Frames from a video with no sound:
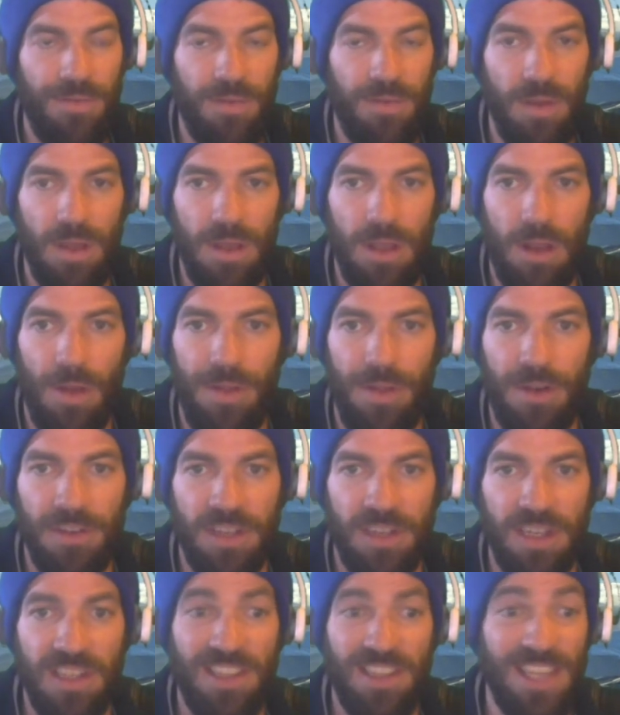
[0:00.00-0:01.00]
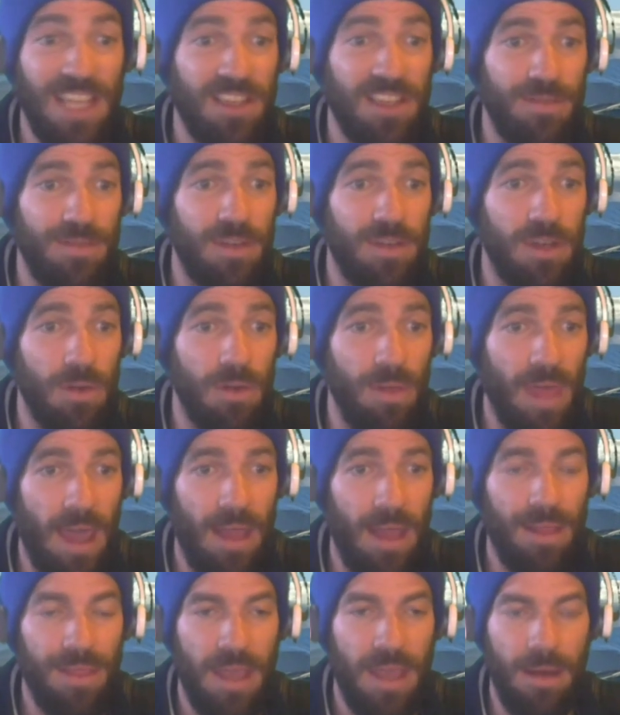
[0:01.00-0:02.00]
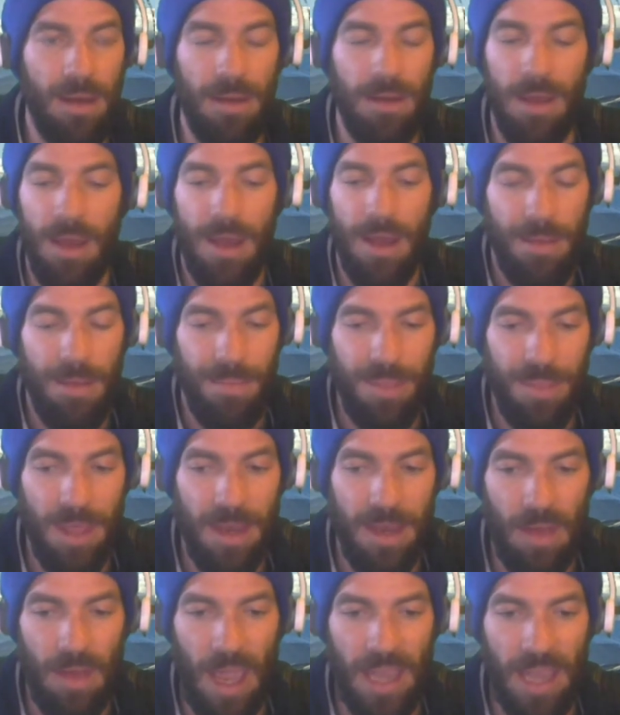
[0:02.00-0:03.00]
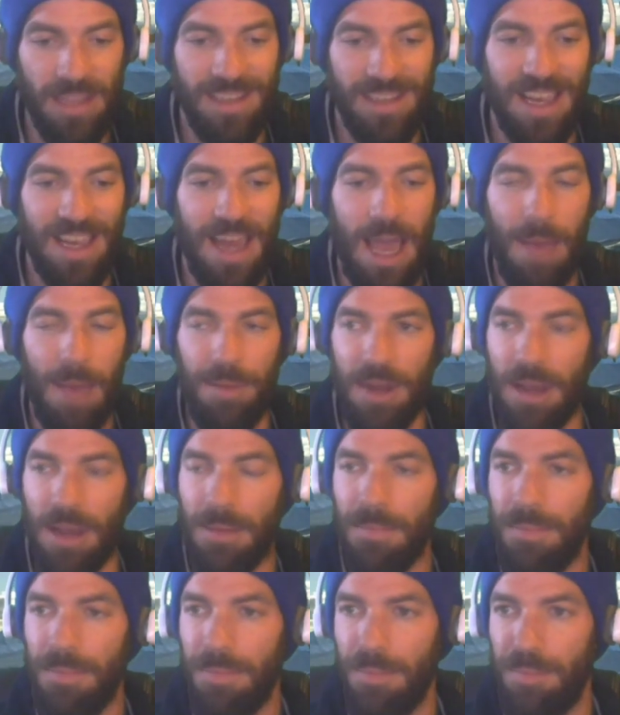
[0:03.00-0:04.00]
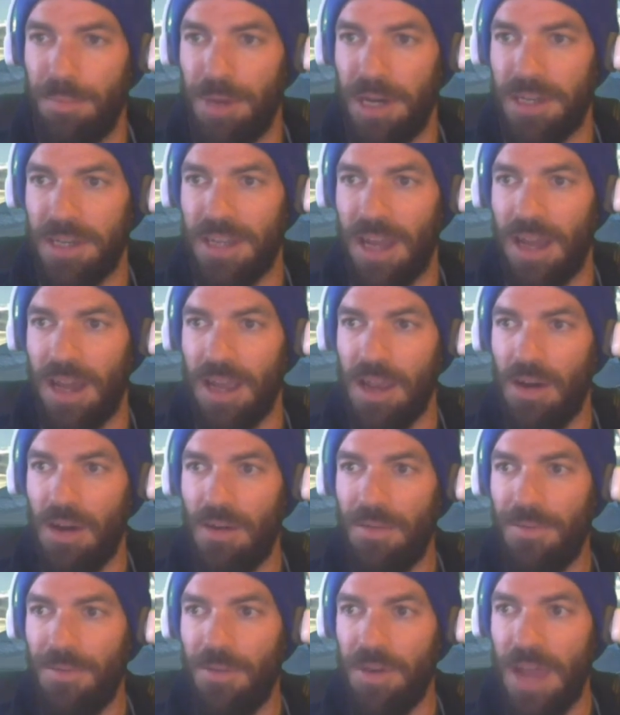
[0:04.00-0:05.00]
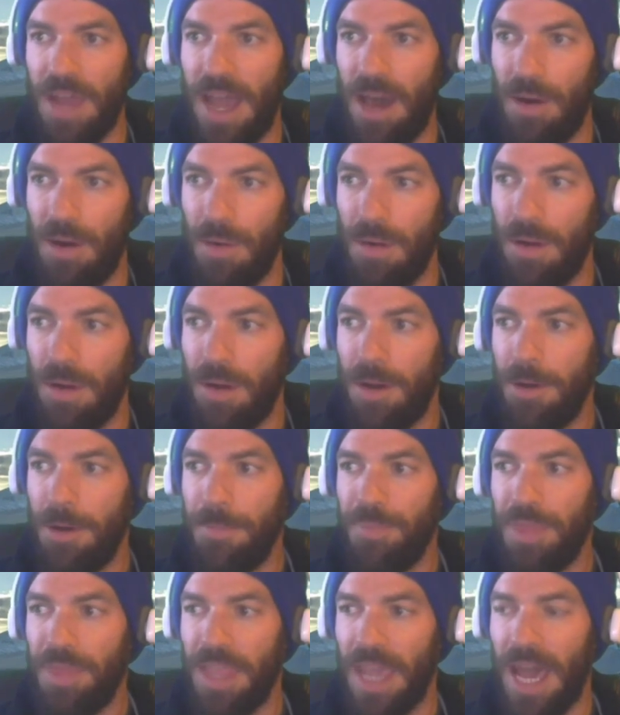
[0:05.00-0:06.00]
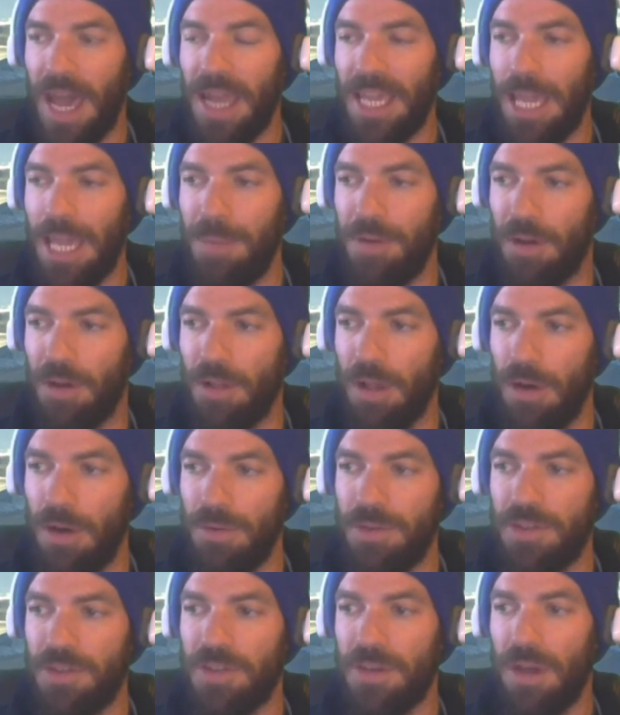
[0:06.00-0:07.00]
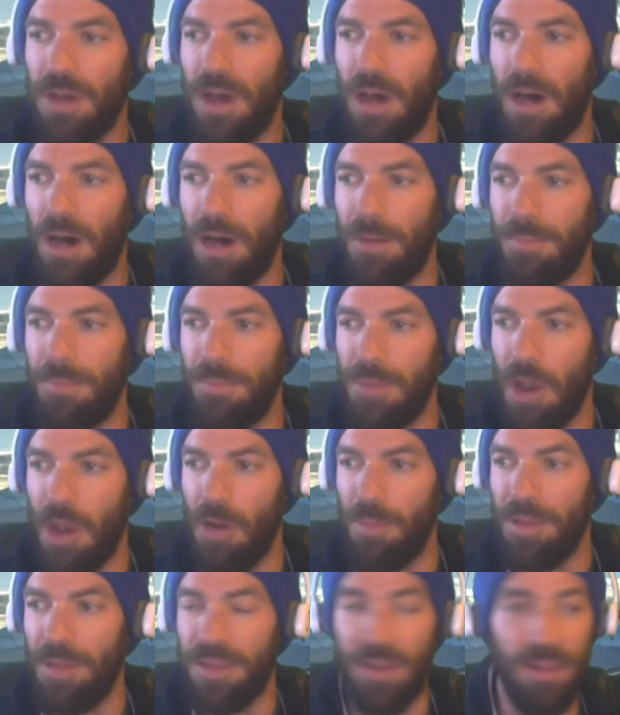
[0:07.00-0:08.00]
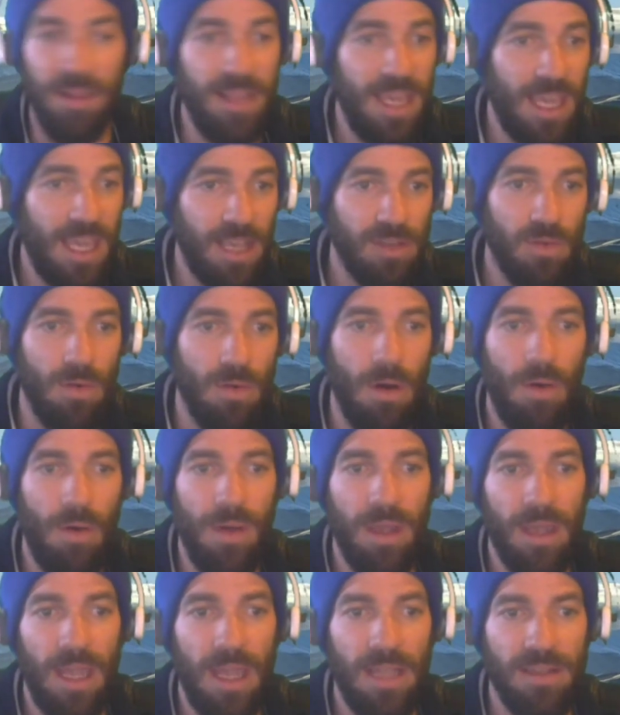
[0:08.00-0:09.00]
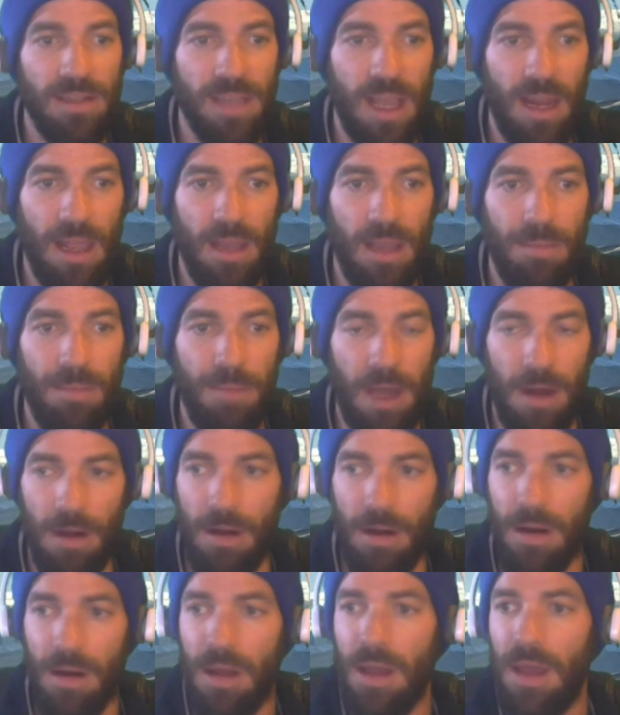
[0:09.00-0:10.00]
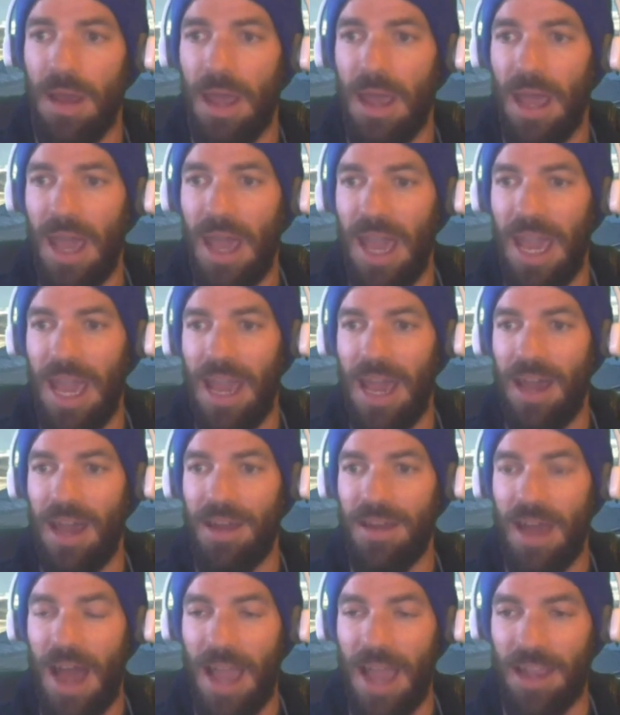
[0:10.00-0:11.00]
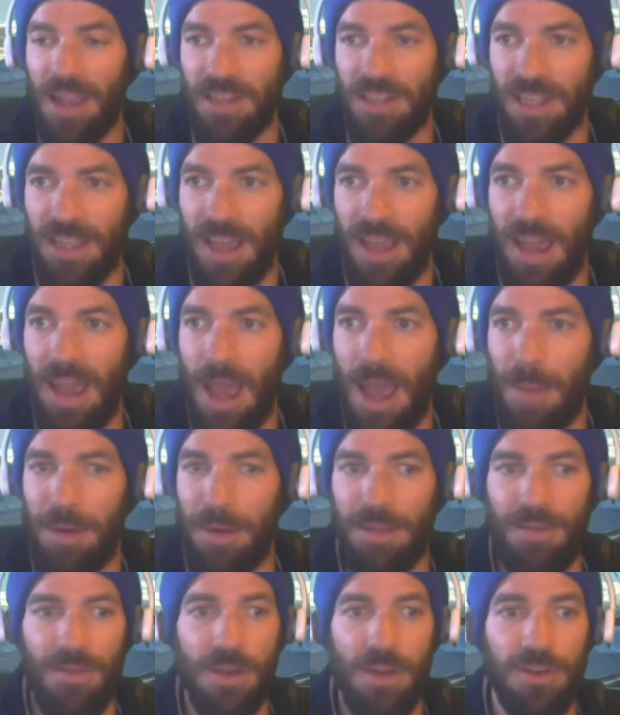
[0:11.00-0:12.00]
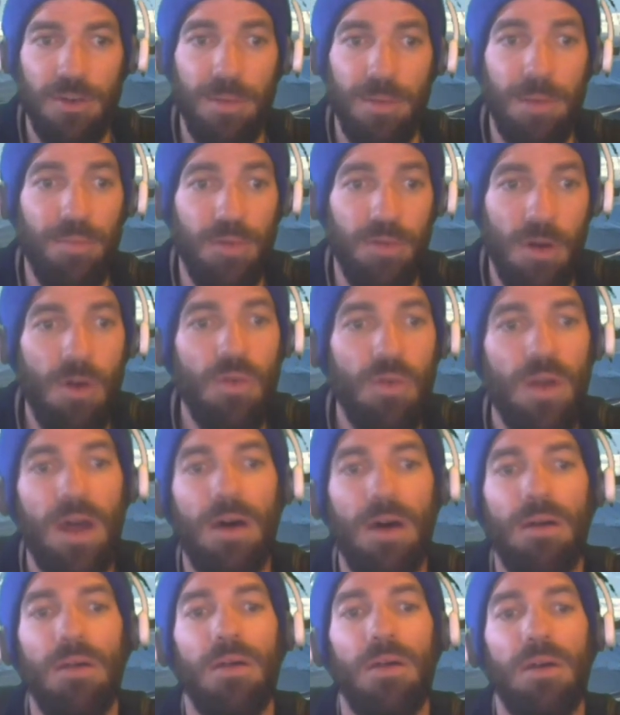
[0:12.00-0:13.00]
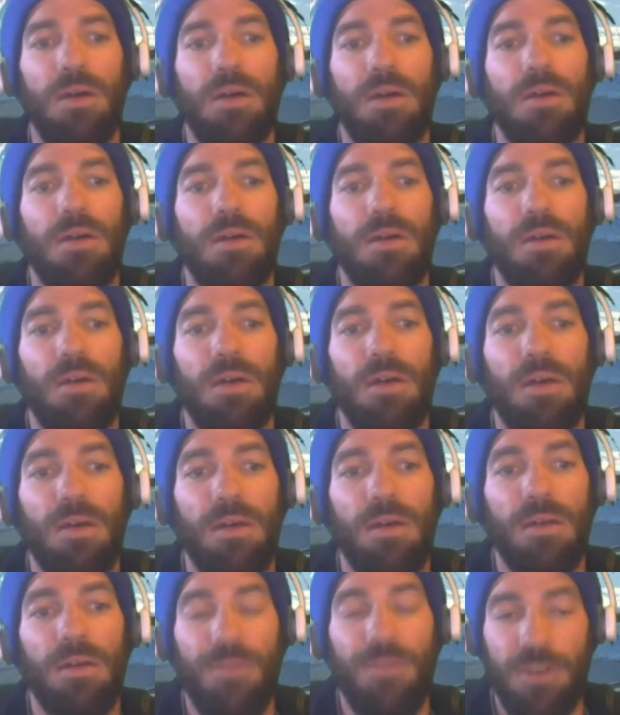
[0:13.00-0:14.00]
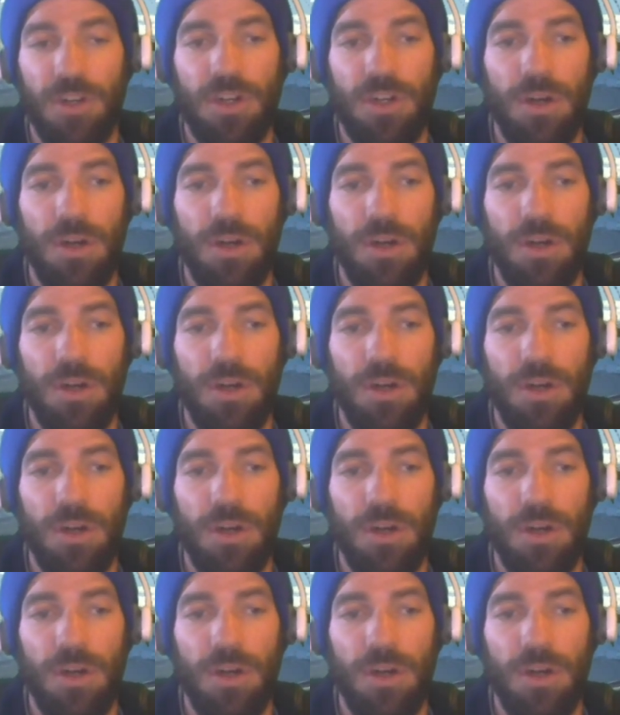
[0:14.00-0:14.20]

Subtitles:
there's an incentive to do that, then I could see it happening. But for now, they got to keep it close. But the league is growing; it's getting better, and I could see that happening in the future. But pro rel for sure is